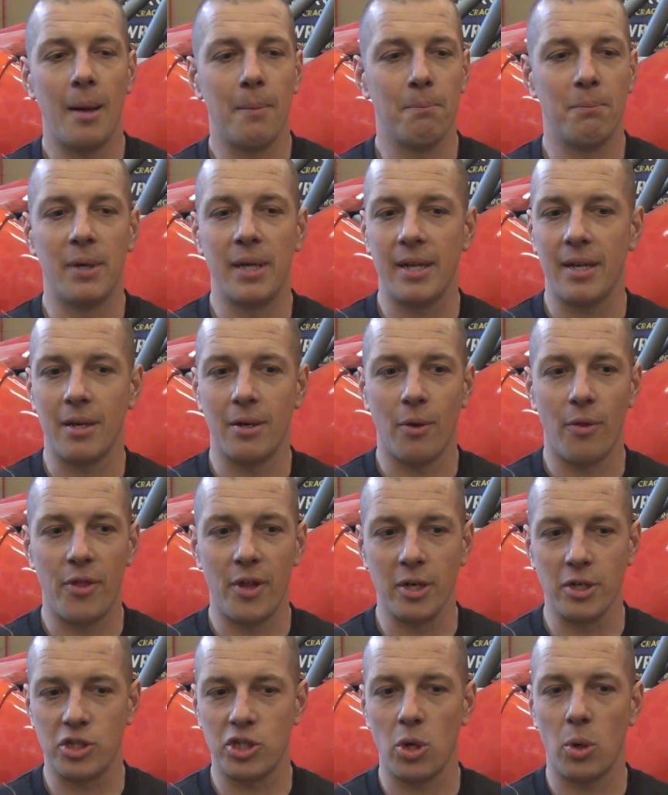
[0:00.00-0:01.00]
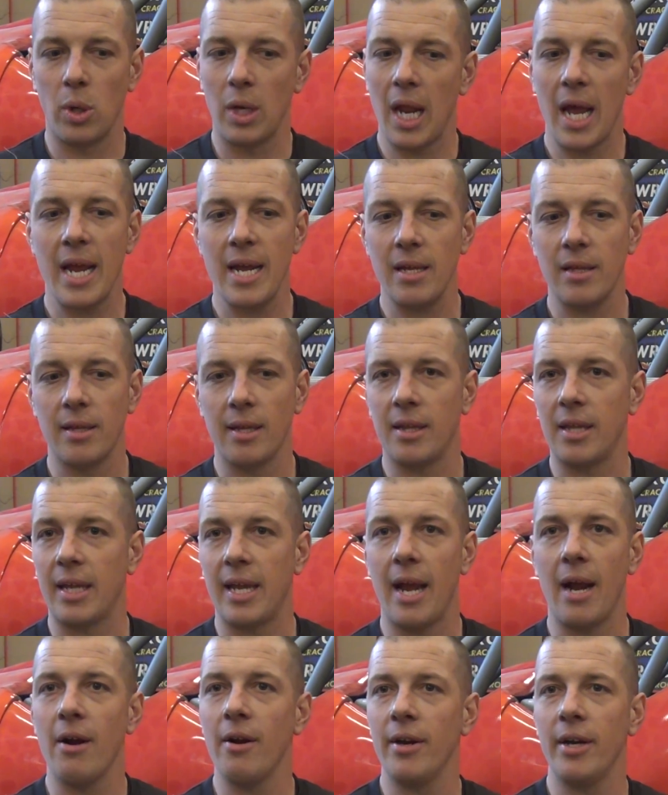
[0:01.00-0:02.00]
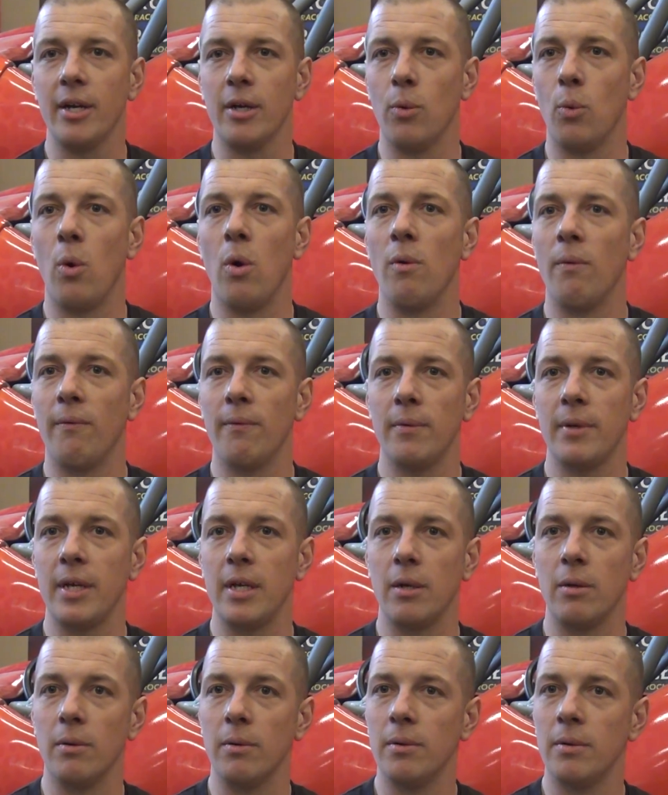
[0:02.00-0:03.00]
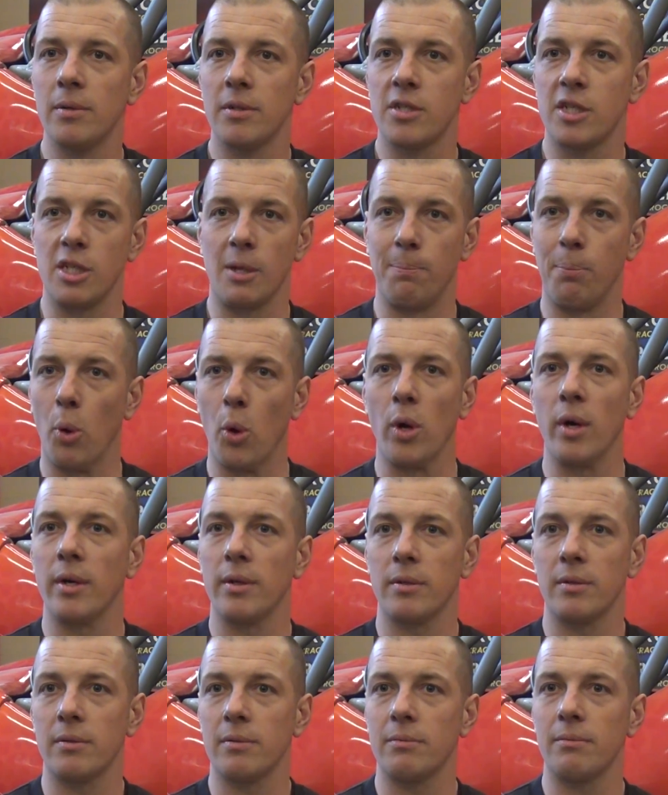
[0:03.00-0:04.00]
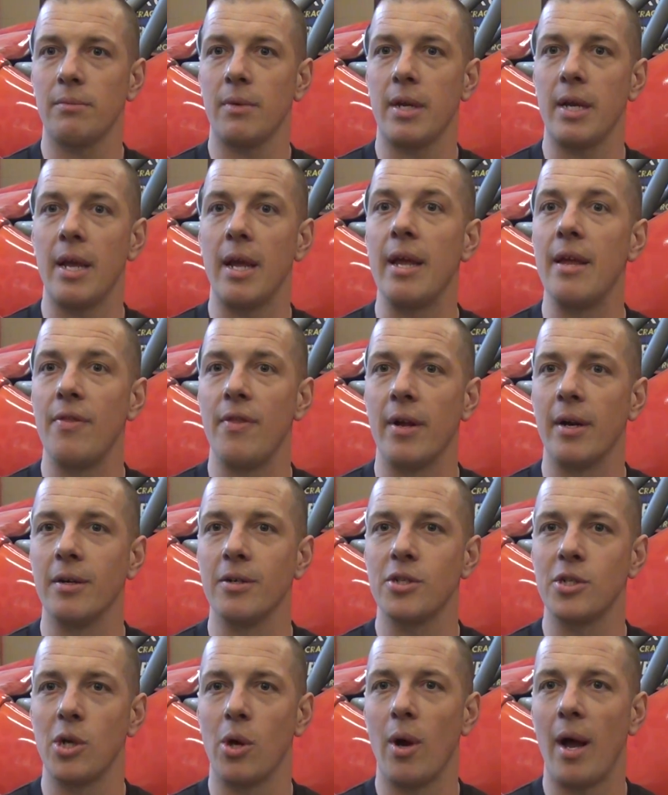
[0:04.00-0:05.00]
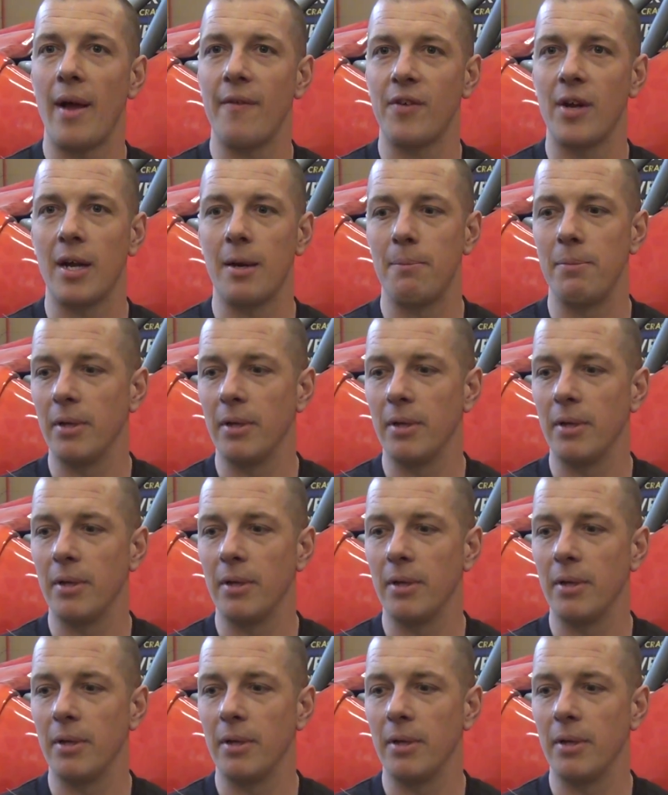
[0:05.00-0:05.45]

but you know, they're so light that the carrier won't, you know, support in there. So I've got to